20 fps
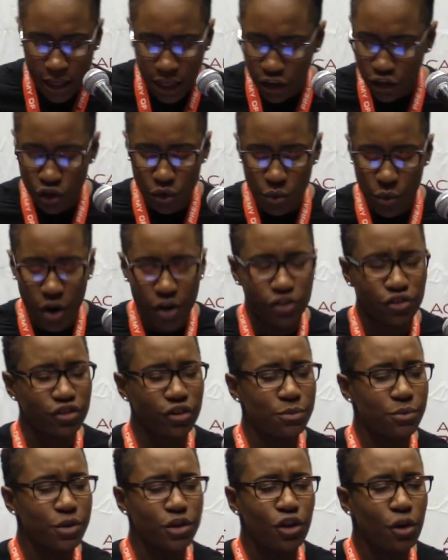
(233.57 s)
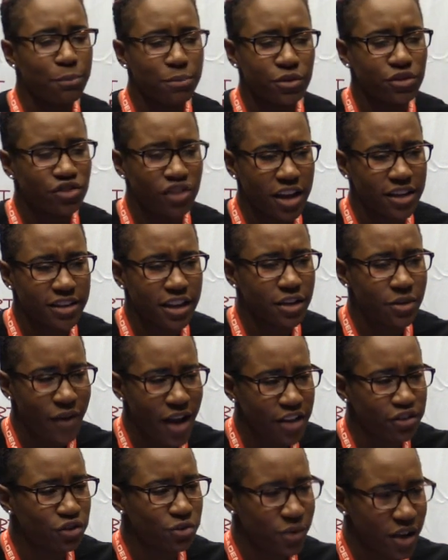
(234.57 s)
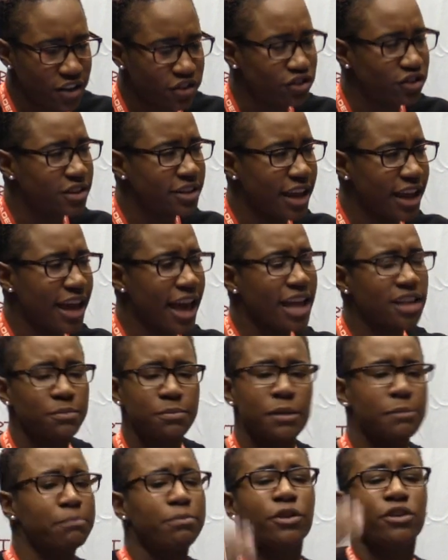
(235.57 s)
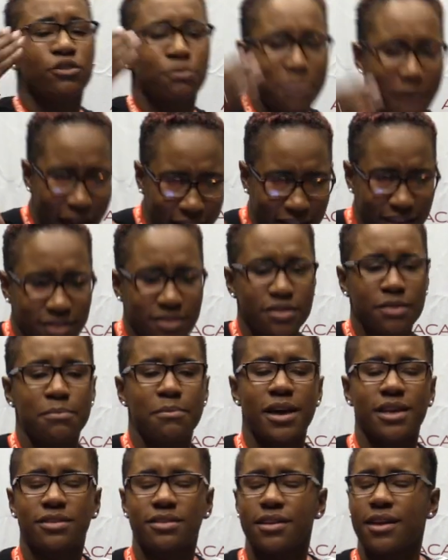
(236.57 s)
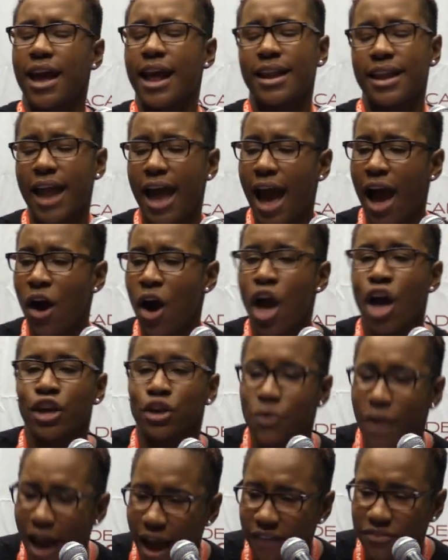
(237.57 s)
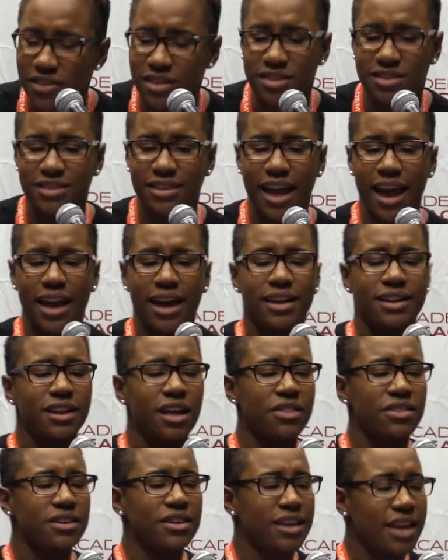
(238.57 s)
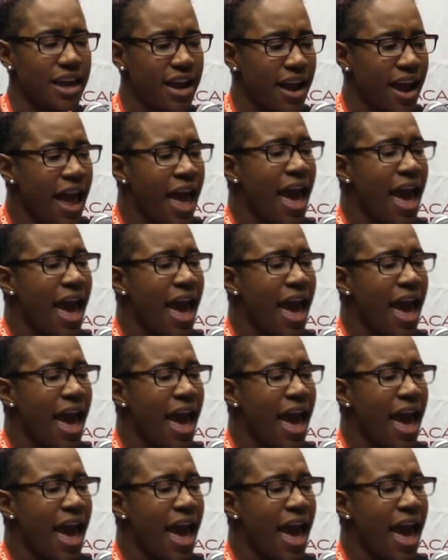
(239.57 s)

can you worship when your projected graduation date has been pushed back a semester and now you have to stay another year